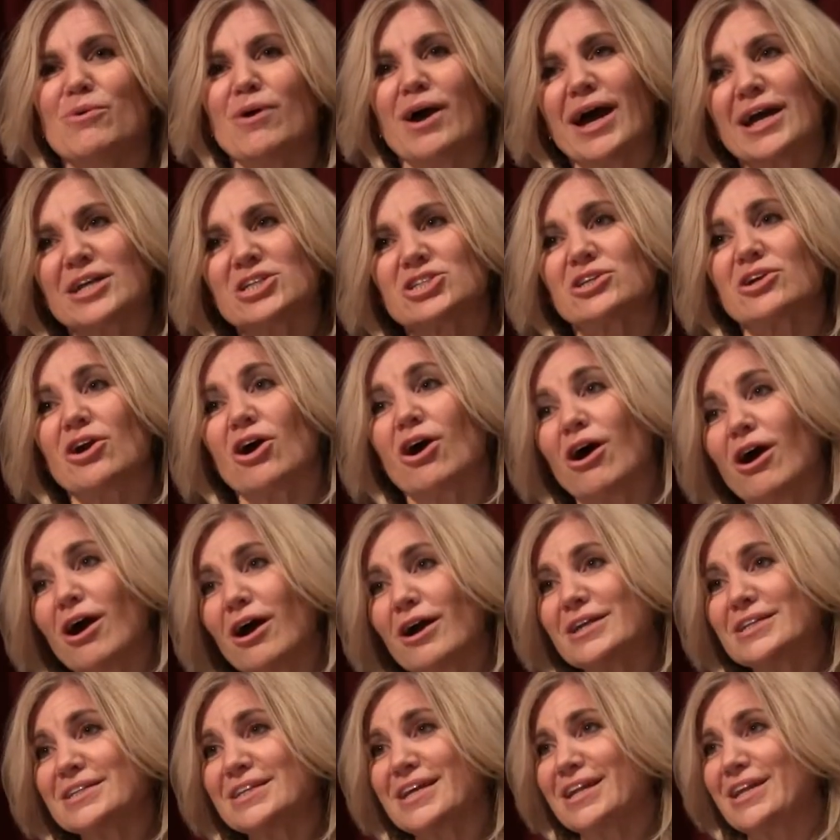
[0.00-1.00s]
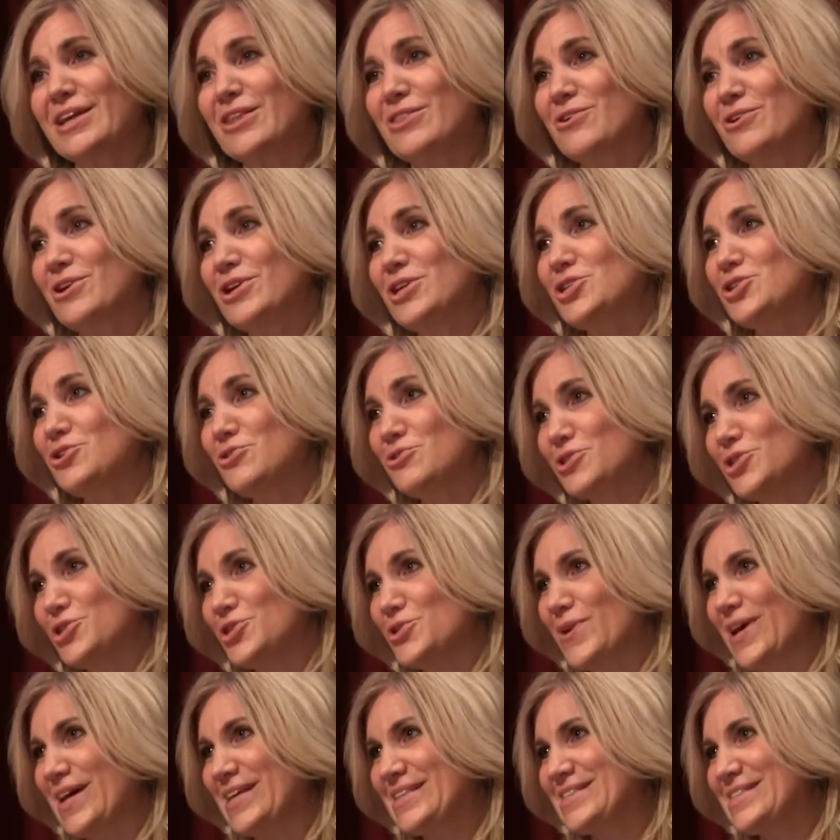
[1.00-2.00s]
actually aren't getting their issues
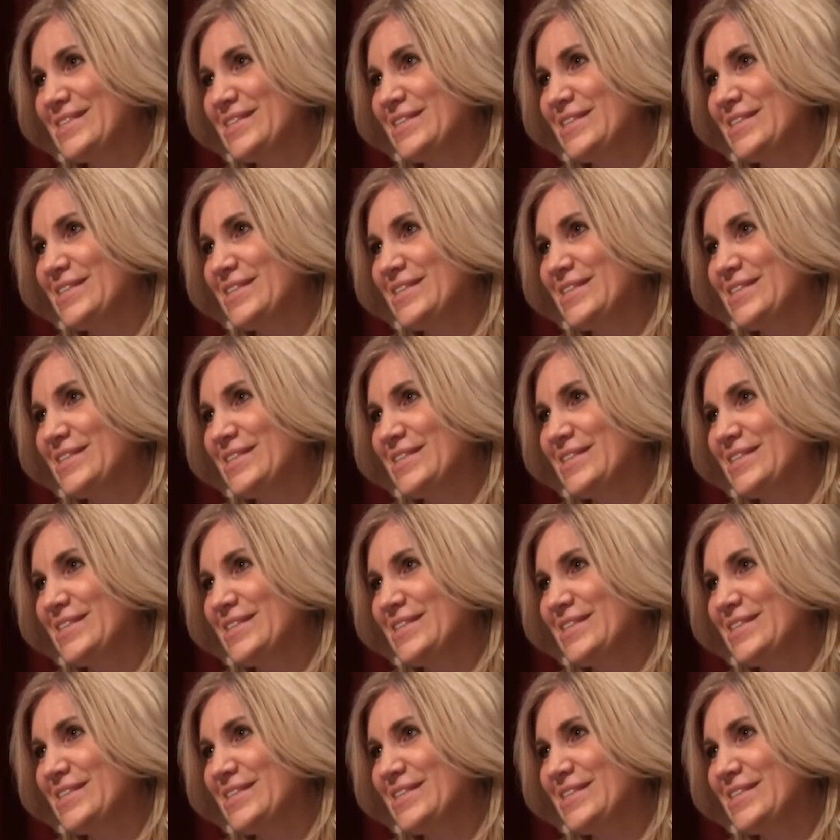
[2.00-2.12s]
addressed